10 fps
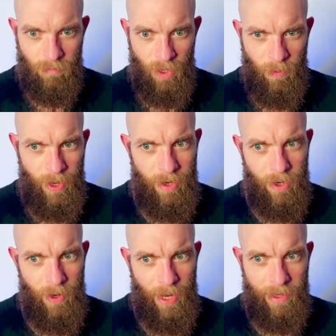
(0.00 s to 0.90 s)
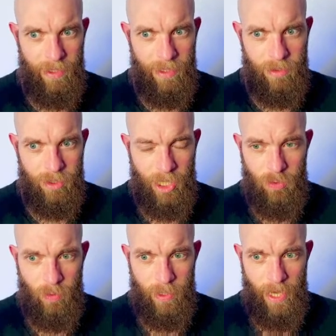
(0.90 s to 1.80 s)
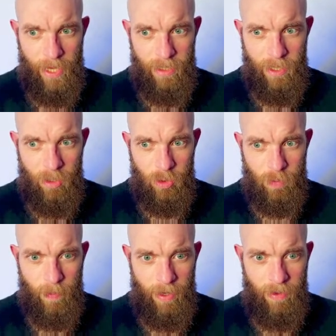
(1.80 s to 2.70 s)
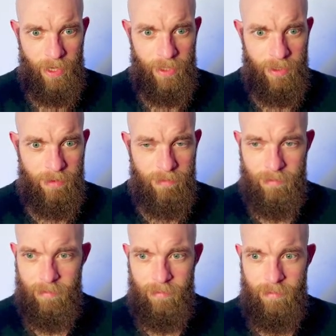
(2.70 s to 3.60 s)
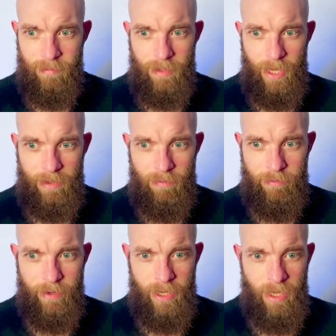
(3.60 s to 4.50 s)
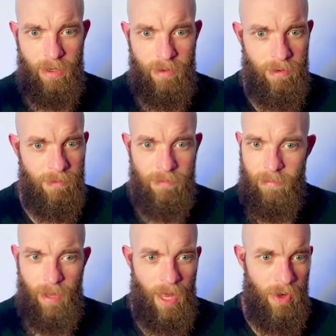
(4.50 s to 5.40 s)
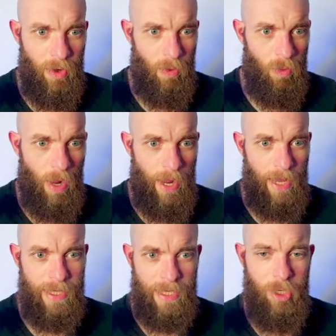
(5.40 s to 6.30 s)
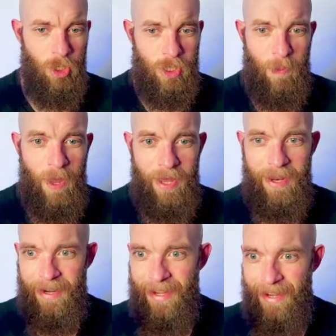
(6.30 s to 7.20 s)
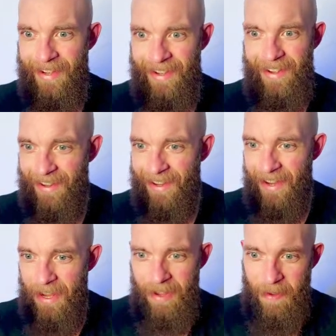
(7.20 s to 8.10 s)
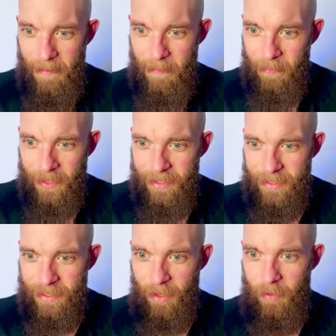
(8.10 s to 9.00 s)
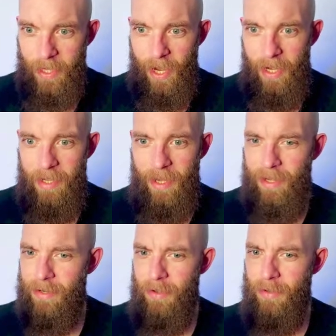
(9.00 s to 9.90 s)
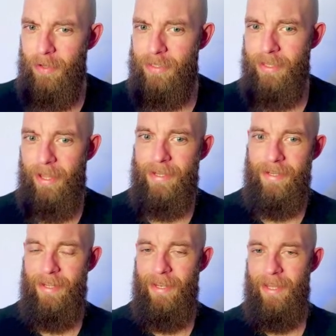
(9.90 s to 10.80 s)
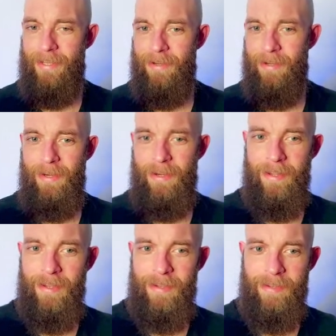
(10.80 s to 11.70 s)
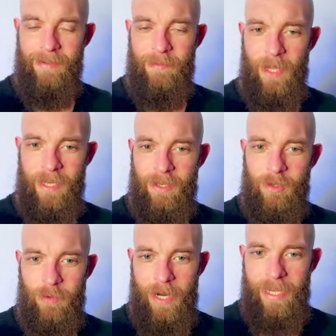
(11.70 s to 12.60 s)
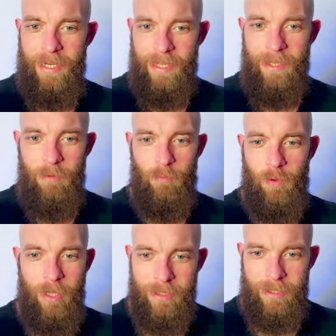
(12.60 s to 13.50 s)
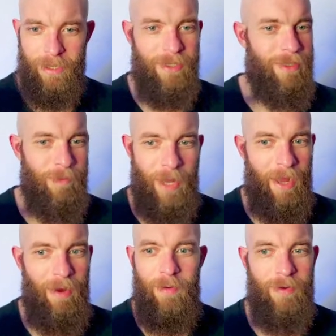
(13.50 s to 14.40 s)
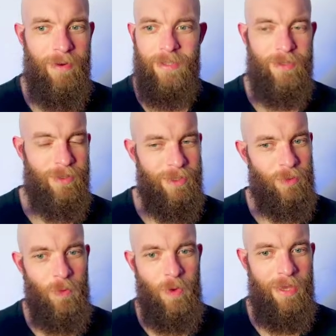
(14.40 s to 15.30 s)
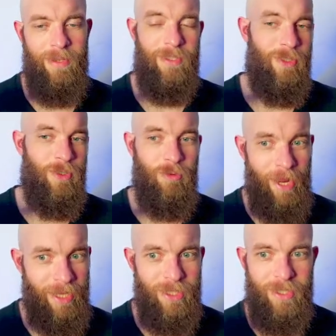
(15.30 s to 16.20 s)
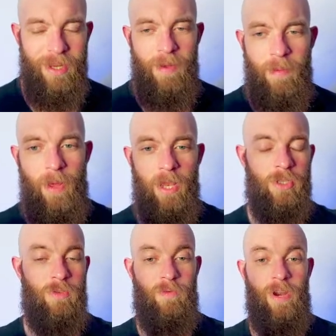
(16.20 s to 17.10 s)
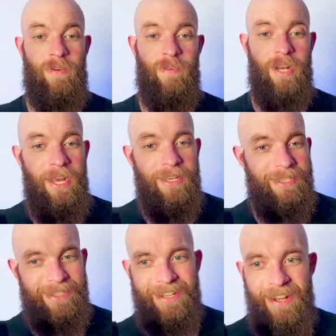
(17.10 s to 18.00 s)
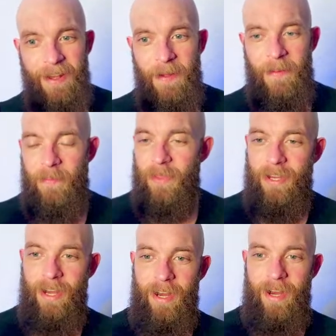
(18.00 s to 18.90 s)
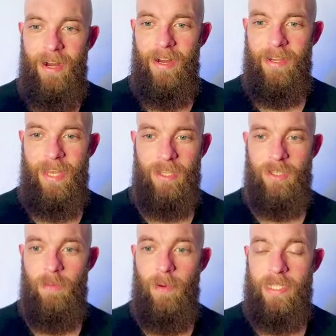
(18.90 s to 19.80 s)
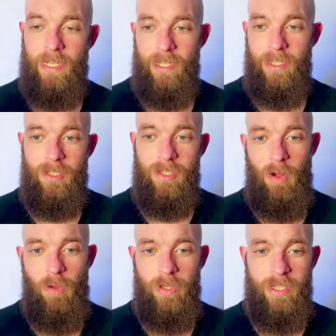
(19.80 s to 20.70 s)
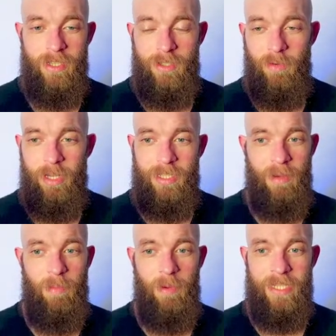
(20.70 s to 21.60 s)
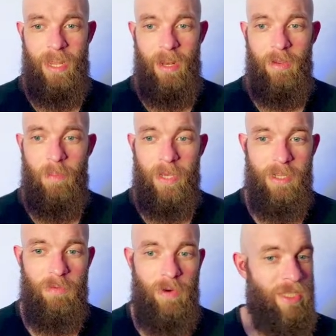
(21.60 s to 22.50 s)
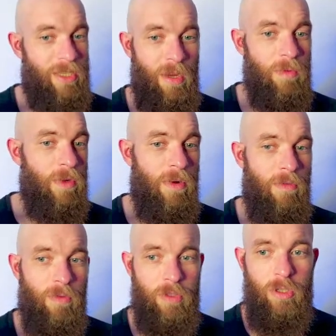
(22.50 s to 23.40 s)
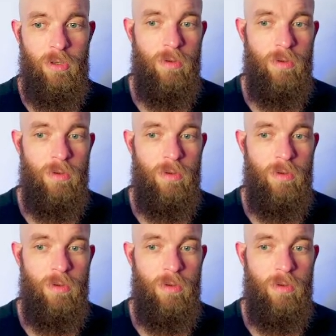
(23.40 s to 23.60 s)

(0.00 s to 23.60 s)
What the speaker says: Well, I don't know. I think in 1028 it looks better than in 3. I don't know why. I think it looks better. So yeah, I don't know. It looks like a grainy filter somehow. It's weird. It's strange, but it looks very, very nice. Yeah. So basically, this is doing is simply setting the pixel ratio for you